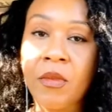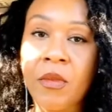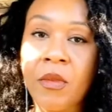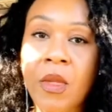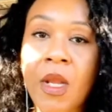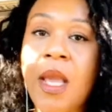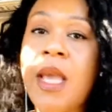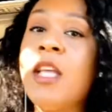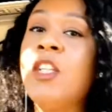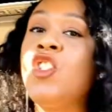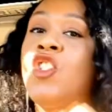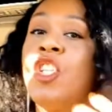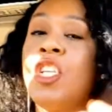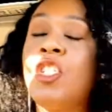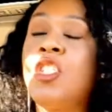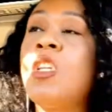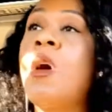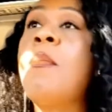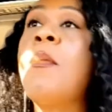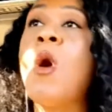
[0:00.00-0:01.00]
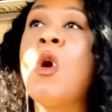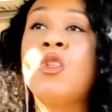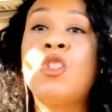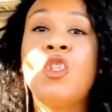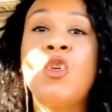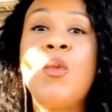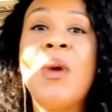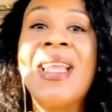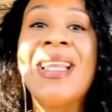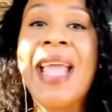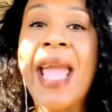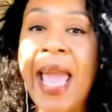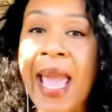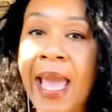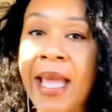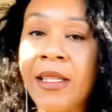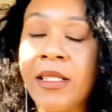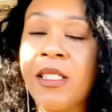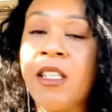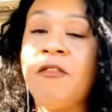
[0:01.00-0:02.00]
It's just supposed to
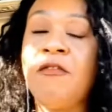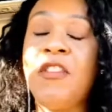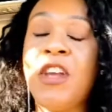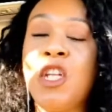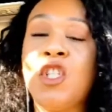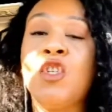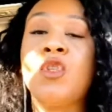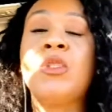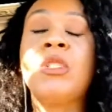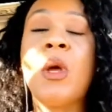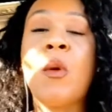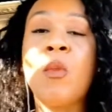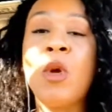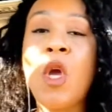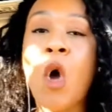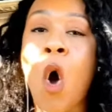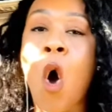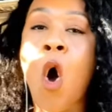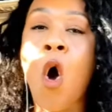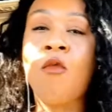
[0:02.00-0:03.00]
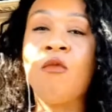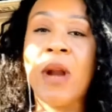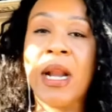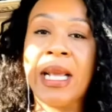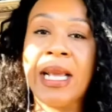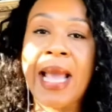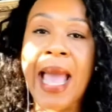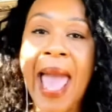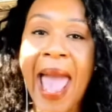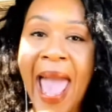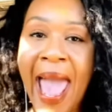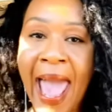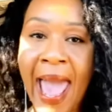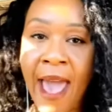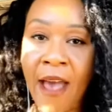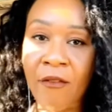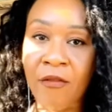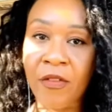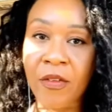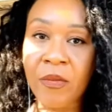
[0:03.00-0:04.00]
enhance the features that we already
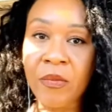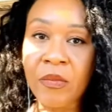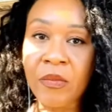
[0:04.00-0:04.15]
have.